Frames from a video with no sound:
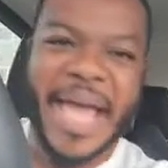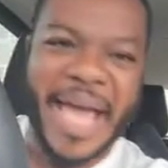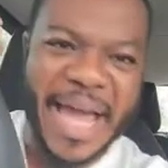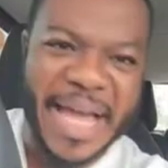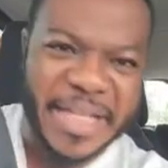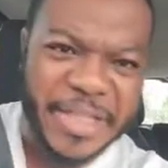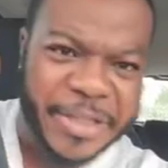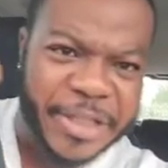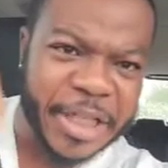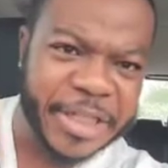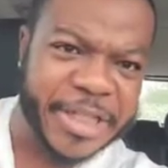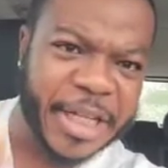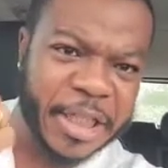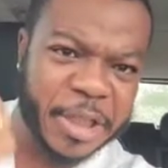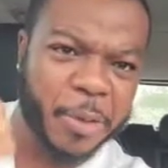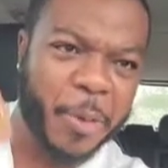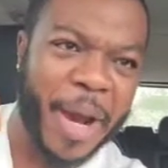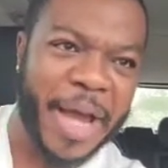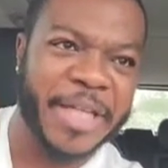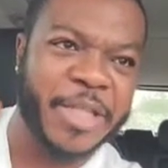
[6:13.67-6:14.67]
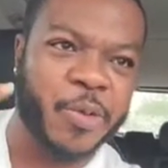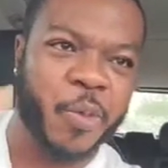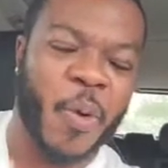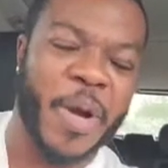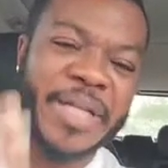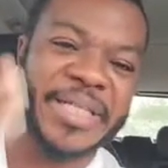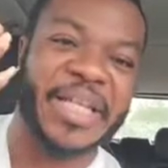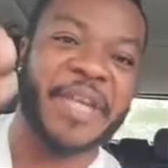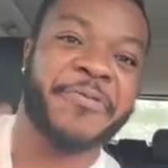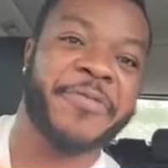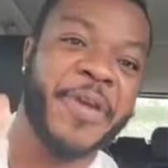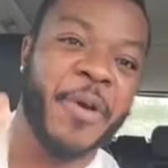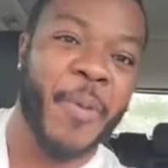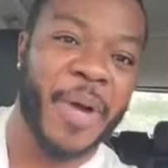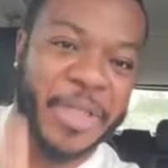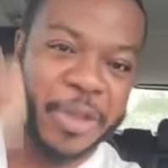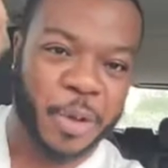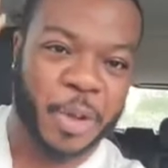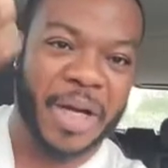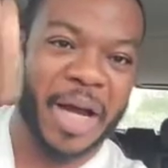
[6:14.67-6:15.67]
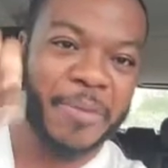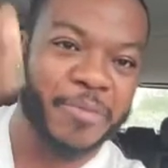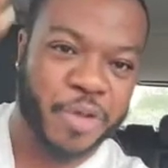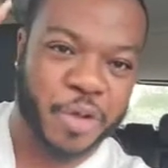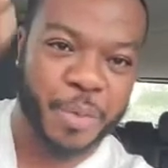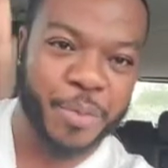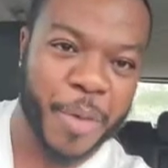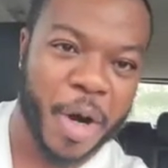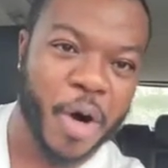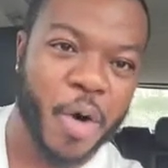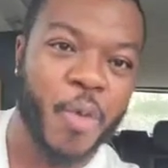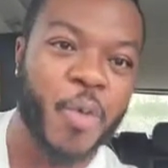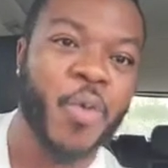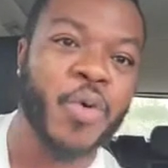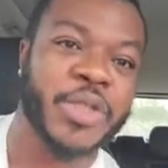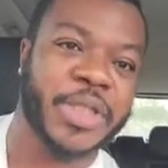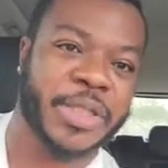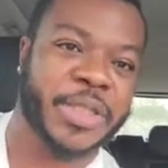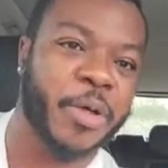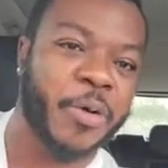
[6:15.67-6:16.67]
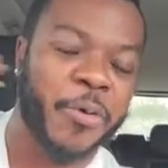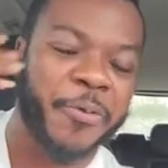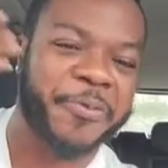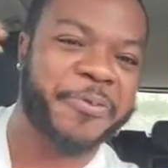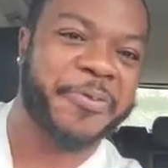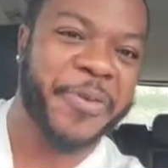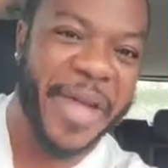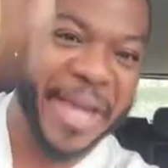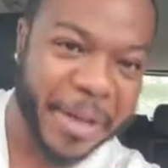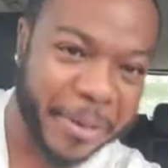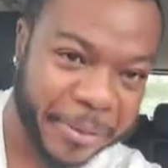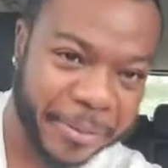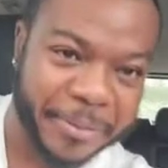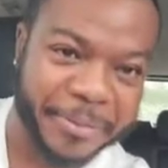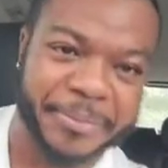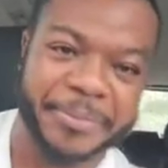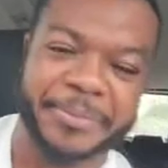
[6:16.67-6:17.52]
In Jesus Christ's words, if he were to come tomorrow, we will still fail.